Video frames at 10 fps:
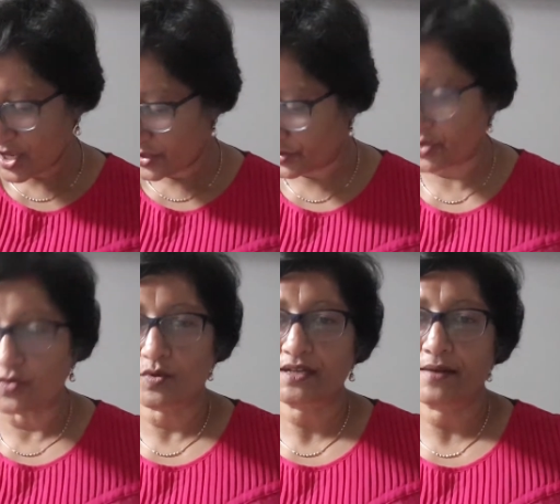So
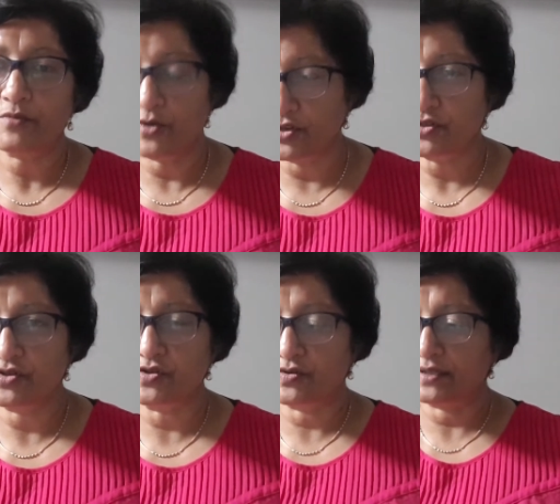what I'm going to
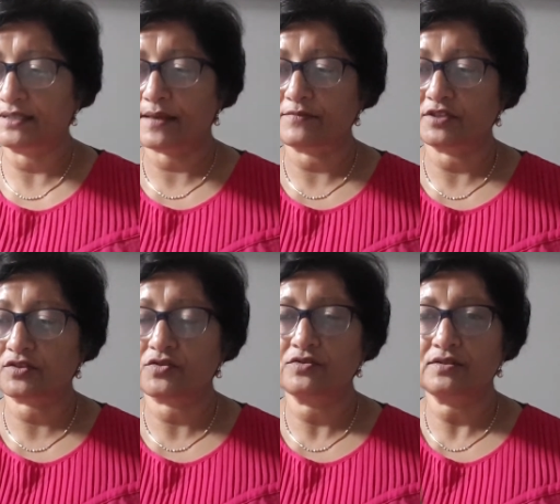do is I'm just
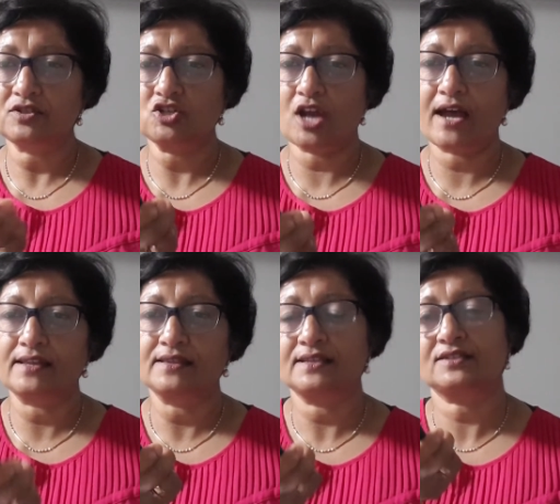going to
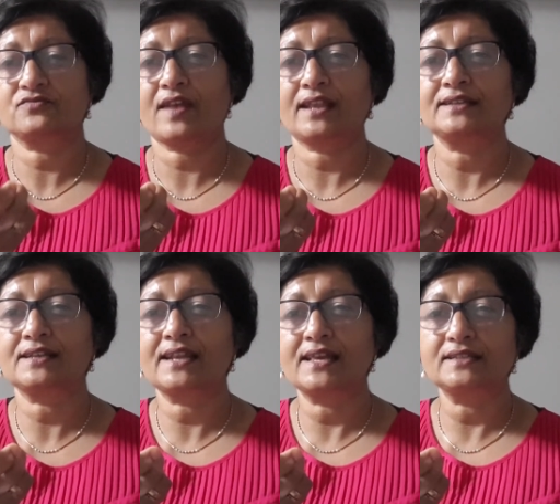shine this red
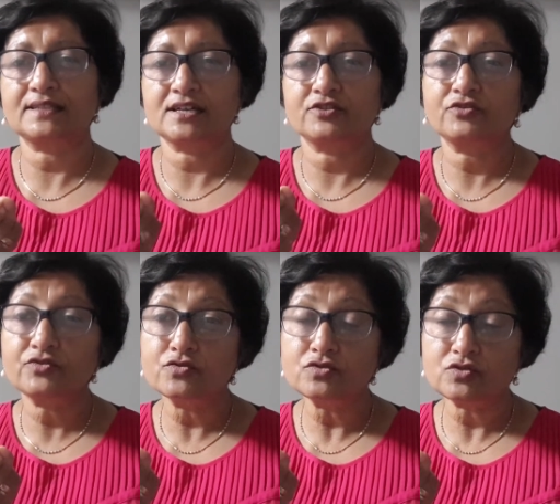laser
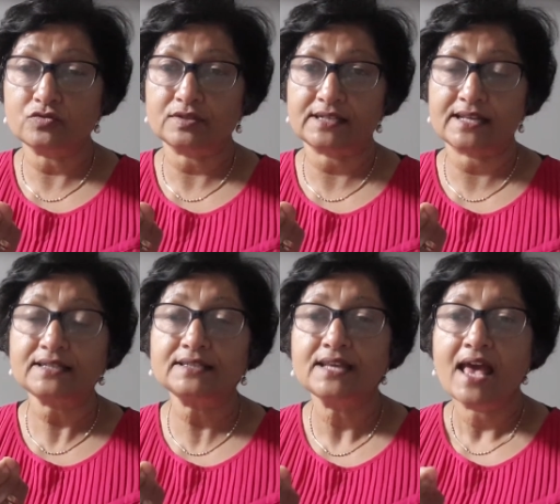through two slits